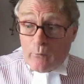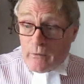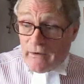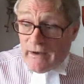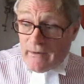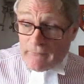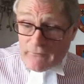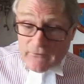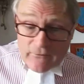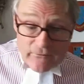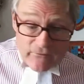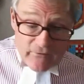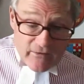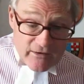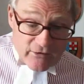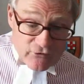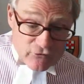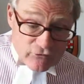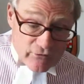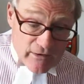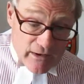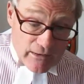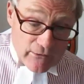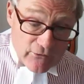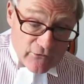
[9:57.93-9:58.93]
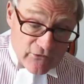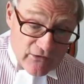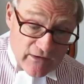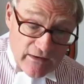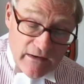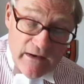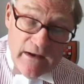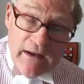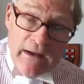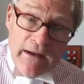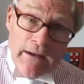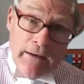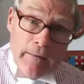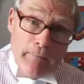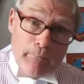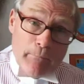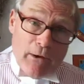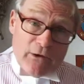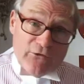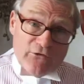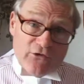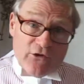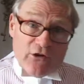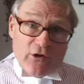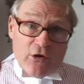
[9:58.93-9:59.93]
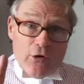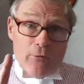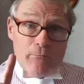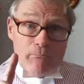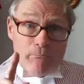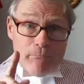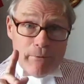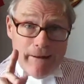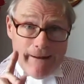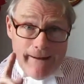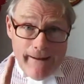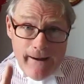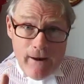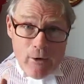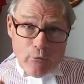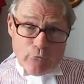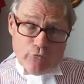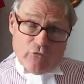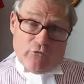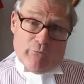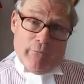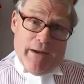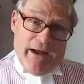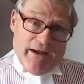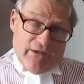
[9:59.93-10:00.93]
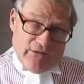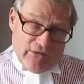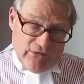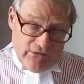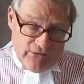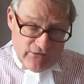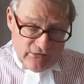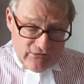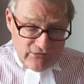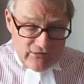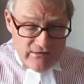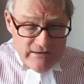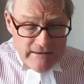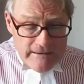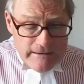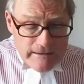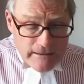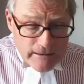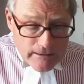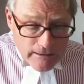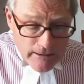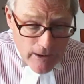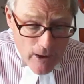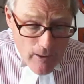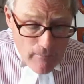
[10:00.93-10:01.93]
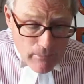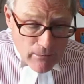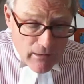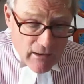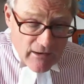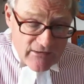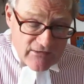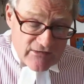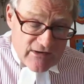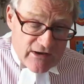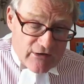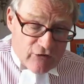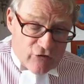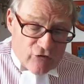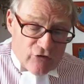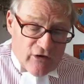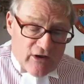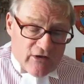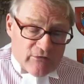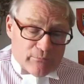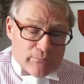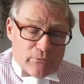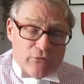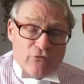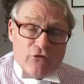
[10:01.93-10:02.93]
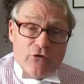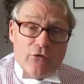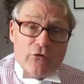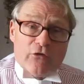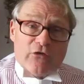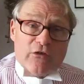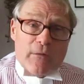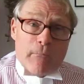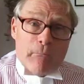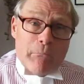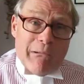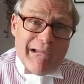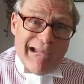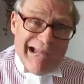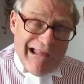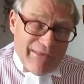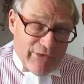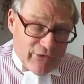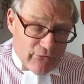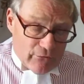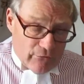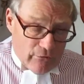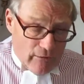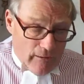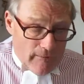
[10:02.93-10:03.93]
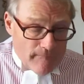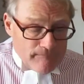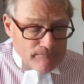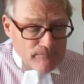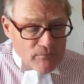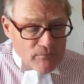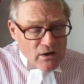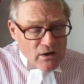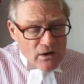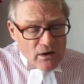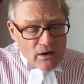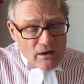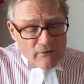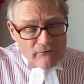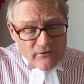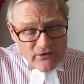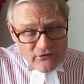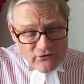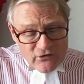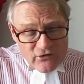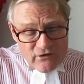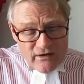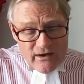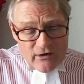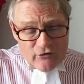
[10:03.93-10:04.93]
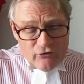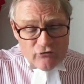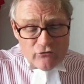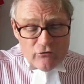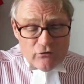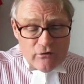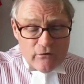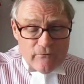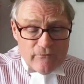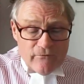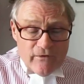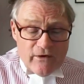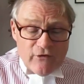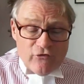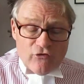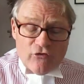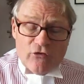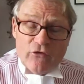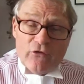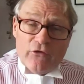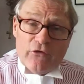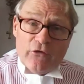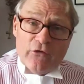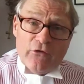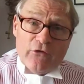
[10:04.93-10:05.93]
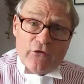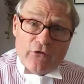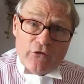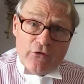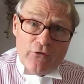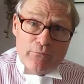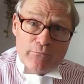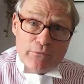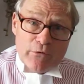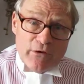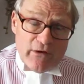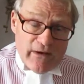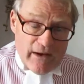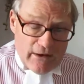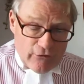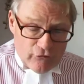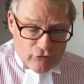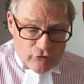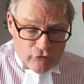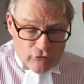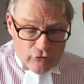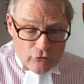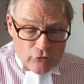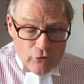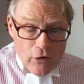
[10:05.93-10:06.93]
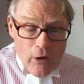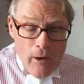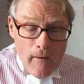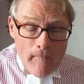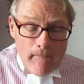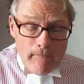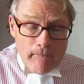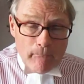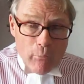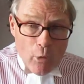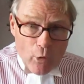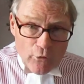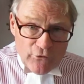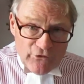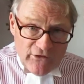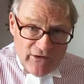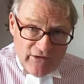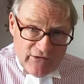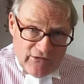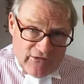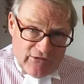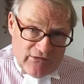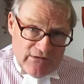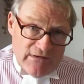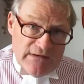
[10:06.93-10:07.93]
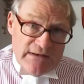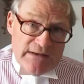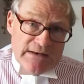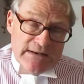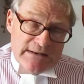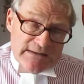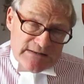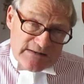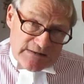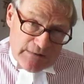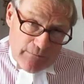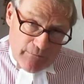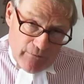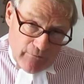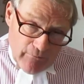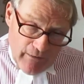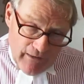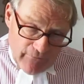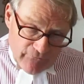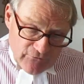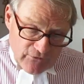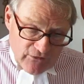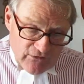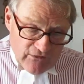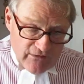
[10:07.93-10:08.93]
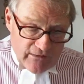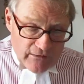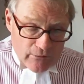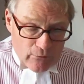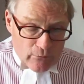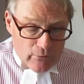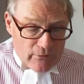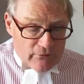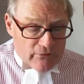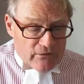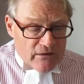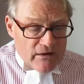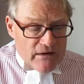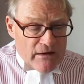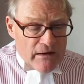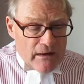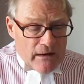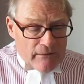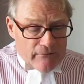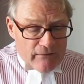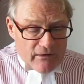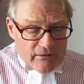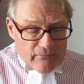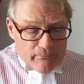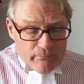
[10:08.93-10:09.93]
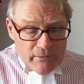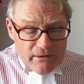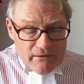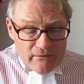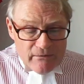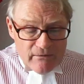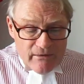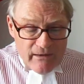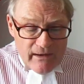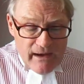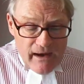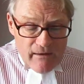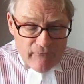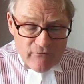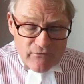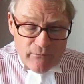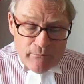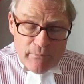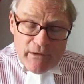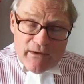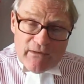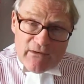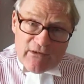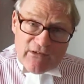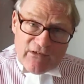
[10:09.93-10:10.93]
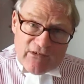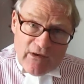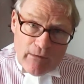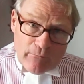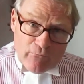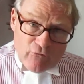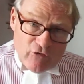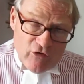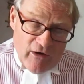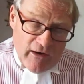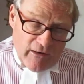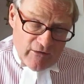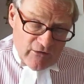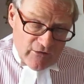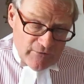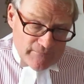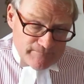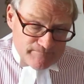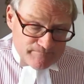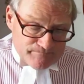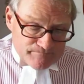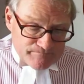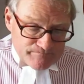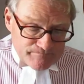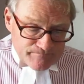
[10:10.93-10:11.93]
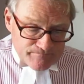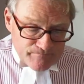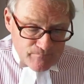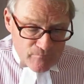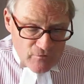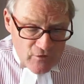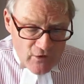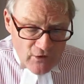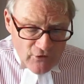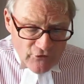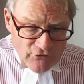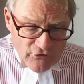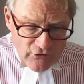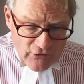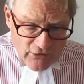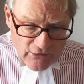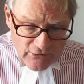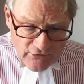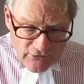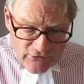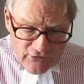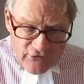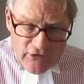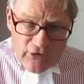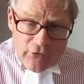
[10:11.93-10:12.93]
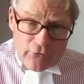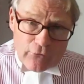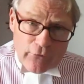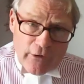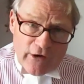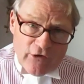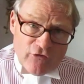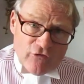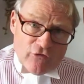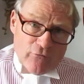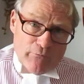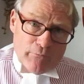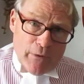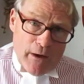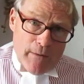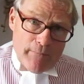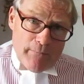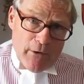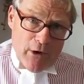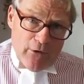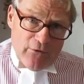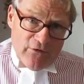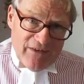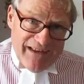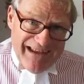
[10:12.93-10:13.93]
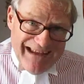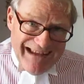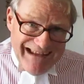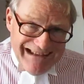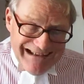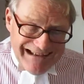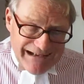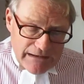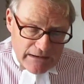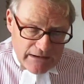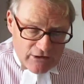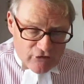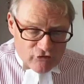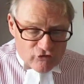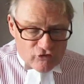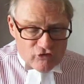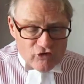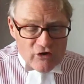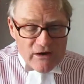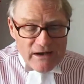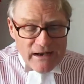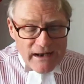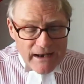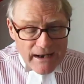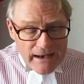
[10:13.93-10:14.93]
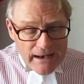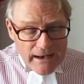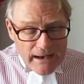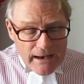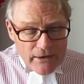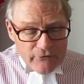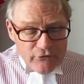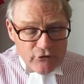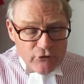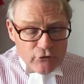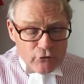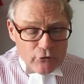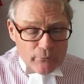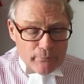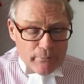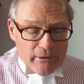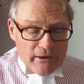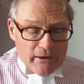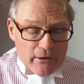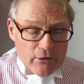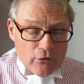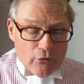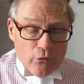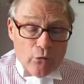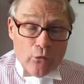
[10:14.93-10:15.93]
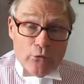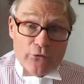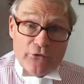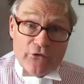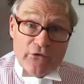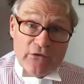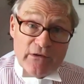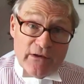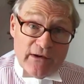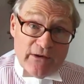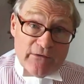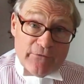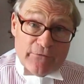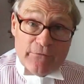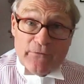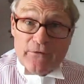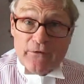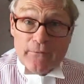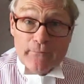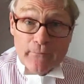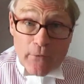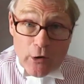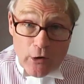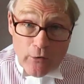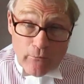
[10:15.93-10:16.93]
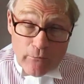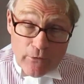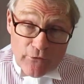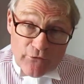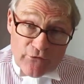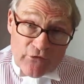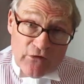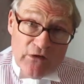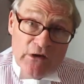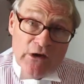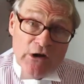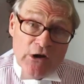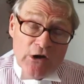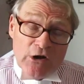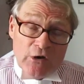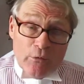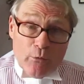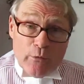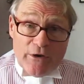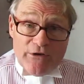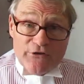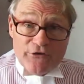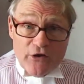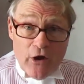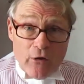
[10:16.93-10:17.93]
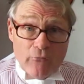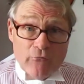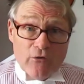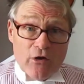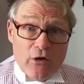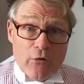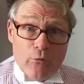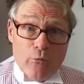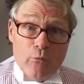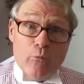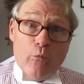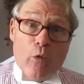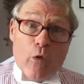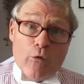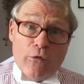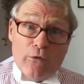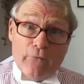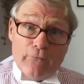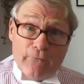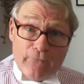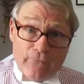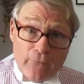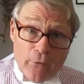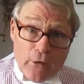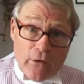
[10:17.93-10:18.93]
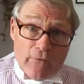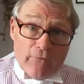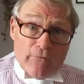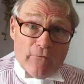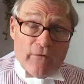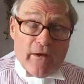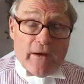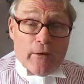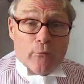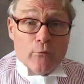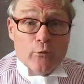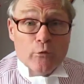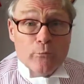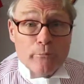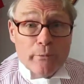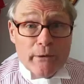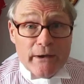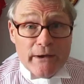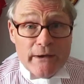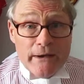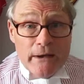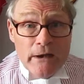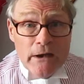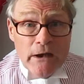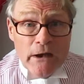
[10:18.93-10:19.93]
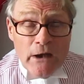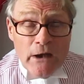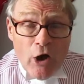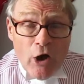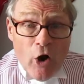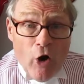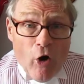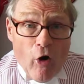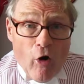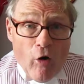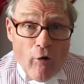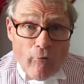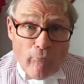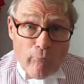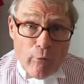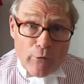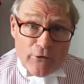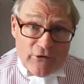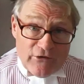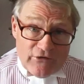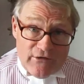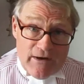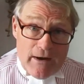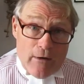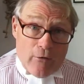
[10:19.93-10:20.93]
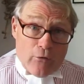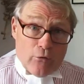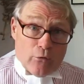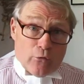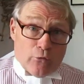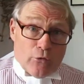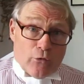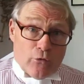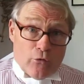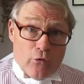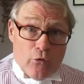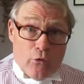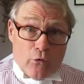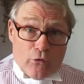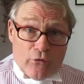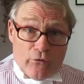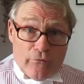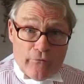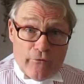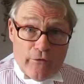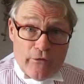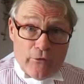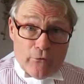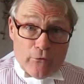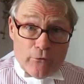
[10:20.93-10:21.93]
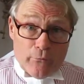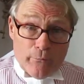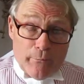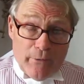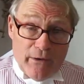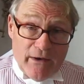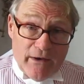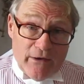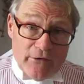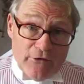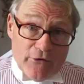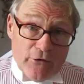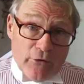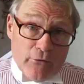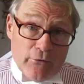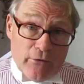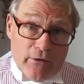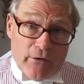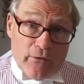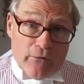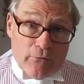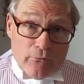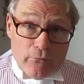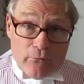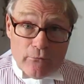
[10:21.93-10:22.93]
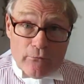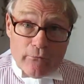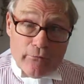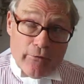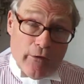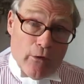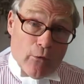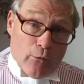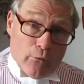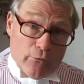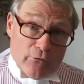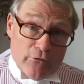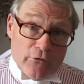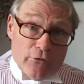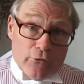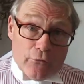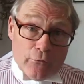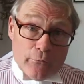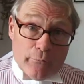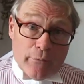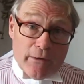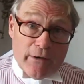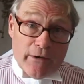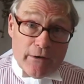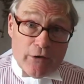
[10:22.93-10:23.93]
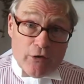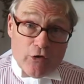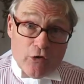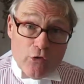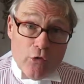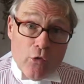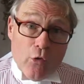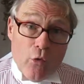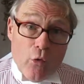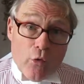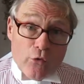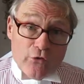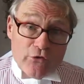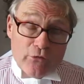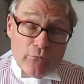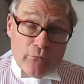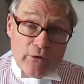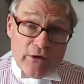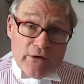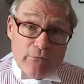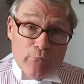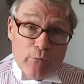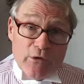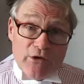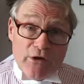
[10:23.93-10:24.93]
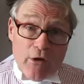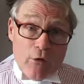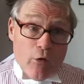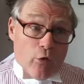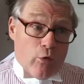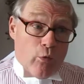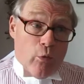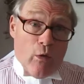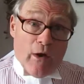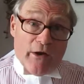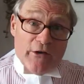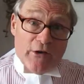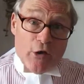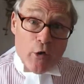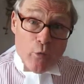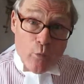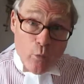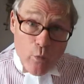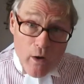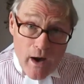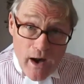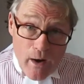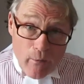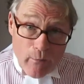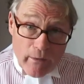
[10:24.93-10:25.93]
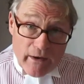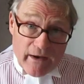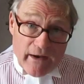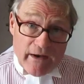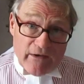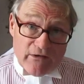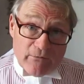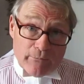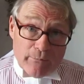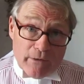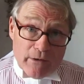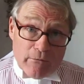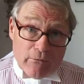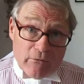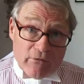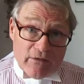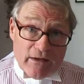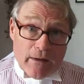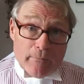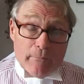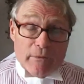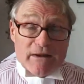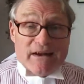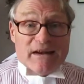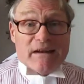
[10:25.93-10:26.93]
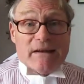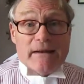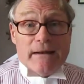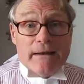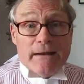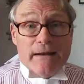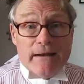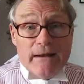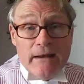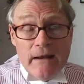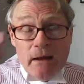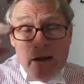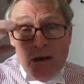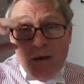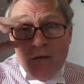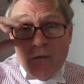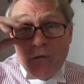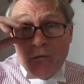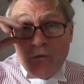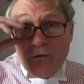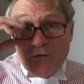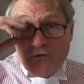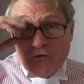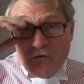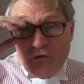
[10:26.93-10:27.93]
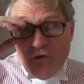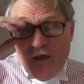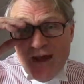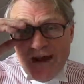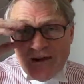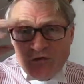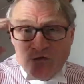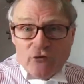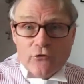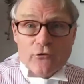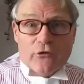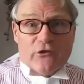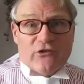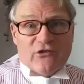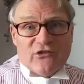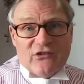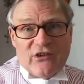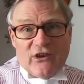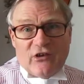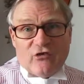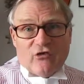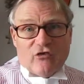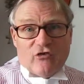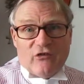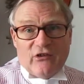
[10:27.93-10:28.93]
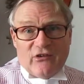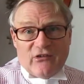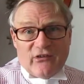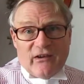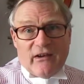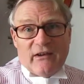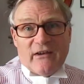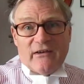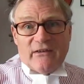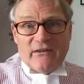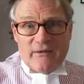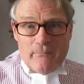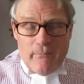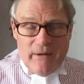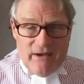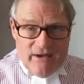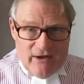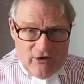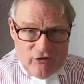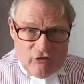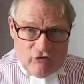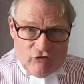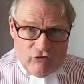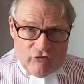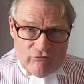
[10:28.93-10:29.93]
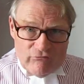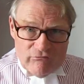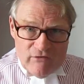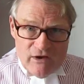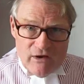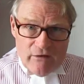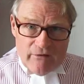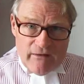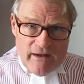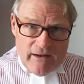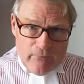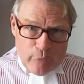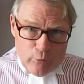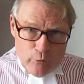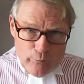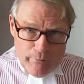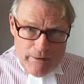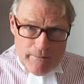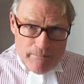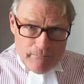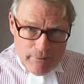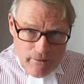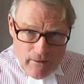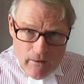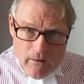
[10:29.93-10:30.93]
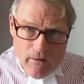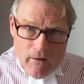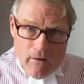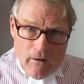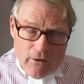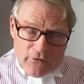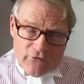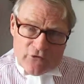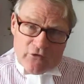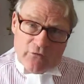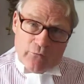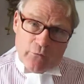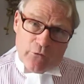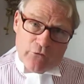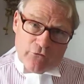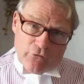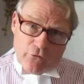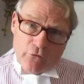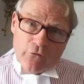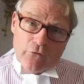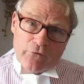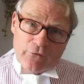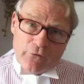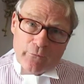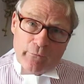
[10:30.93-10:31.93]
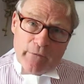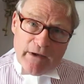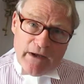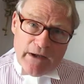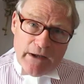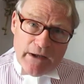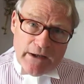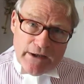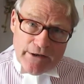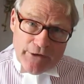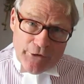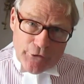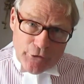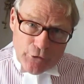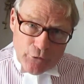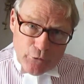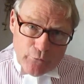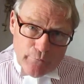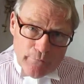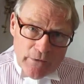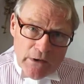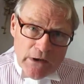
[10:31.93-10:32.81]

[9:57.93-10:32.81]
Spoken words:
We have to face reality. But to compound matters, globalisation has produced a plethora of international conventions and supranational bodies, something we have to deal with, and they have to be the subject to consideration by both English and European courts, at least for the moment. We don't know what the full effect will be of what is now called the Court of the European Union, or the old European Court. We don't quite know where we're going to be with that, but clearly their jurisdiction is going to diminish. That will be part of withdrawal from the EU.